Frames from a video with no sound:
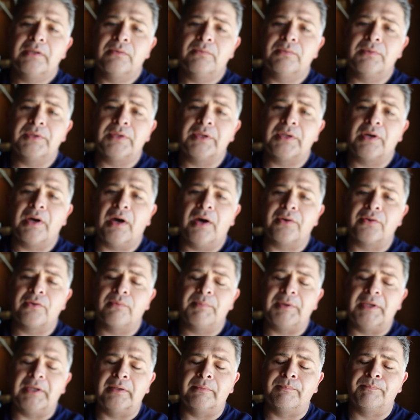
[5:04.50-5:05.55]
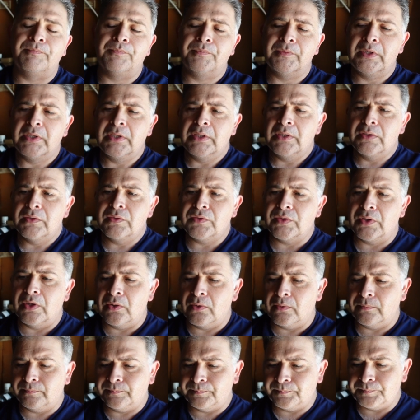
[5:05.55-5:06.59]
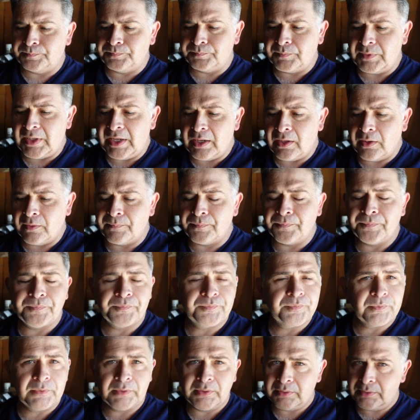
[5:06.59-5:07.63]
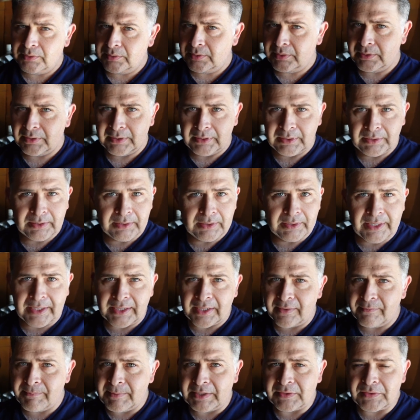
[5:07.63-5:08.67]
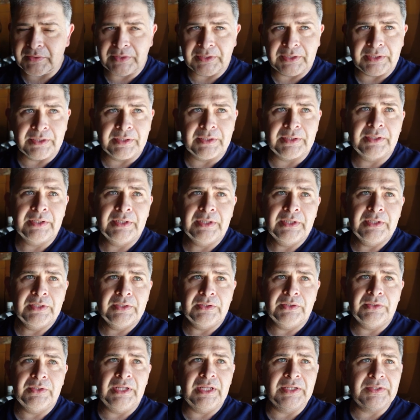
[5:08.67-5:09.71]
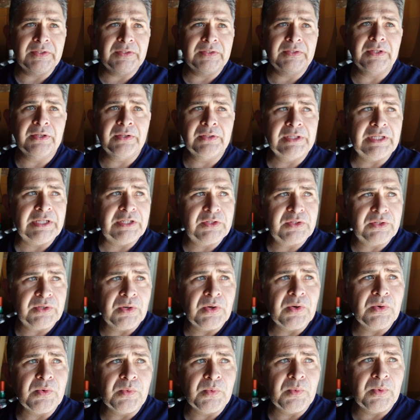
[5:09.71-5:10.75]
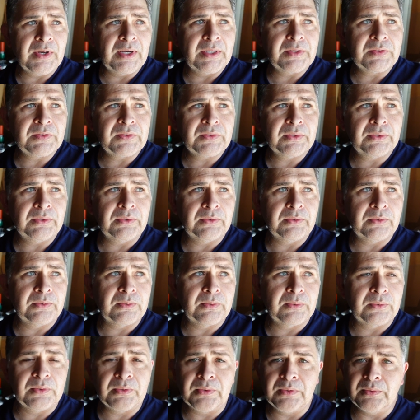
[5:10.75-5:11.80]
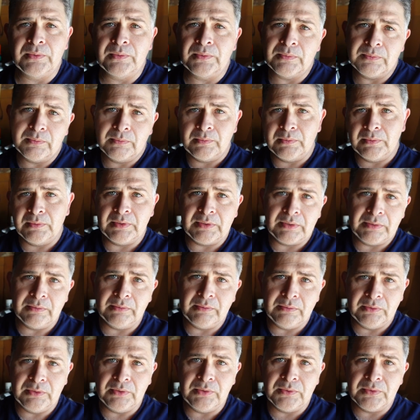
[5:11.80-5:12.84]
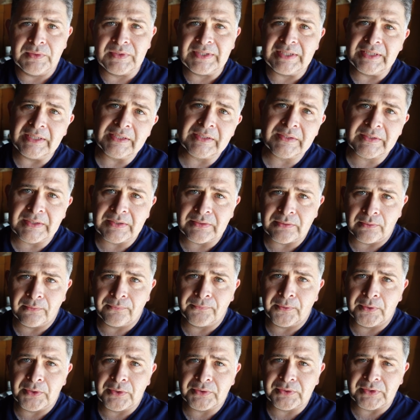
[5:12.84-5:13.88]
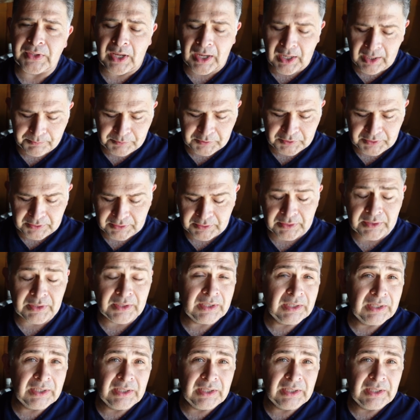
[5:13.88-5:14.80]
with a cotter pin. So now, like I mentioned here, you necessarily don't want to use this as your first option